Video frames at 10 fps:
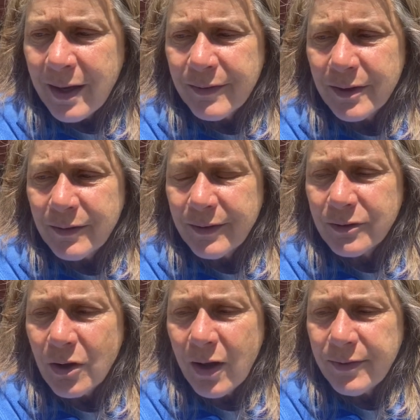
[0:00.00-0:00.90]
they're
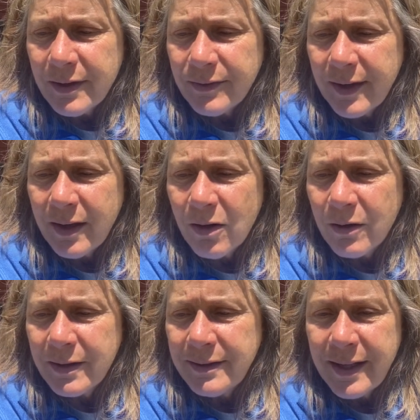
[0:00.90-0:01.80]
taught that they
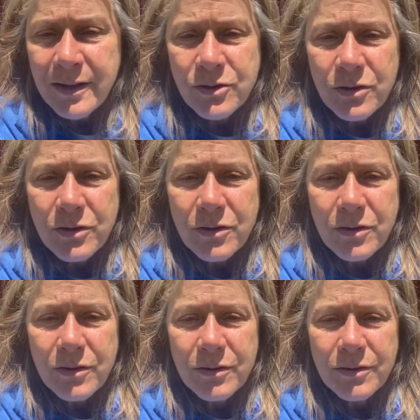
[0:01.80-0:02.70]
are a danger
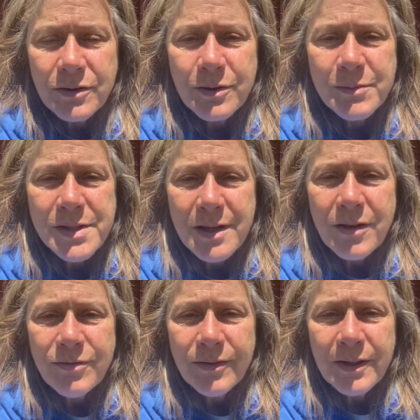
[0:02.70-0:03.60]
to
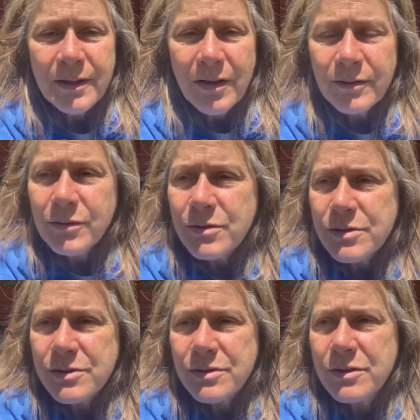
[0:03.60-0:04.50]
themselves and
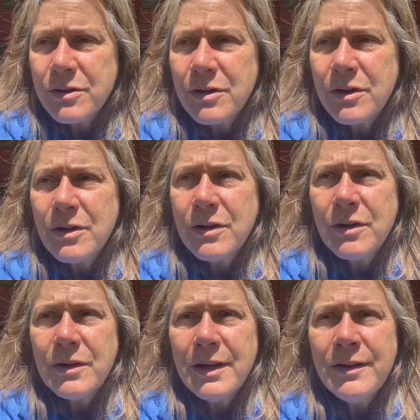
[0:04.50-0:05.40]
others
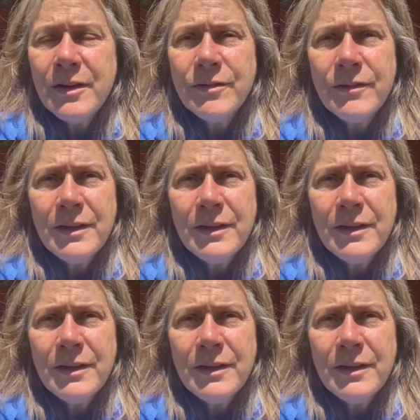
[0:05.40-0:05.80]
in their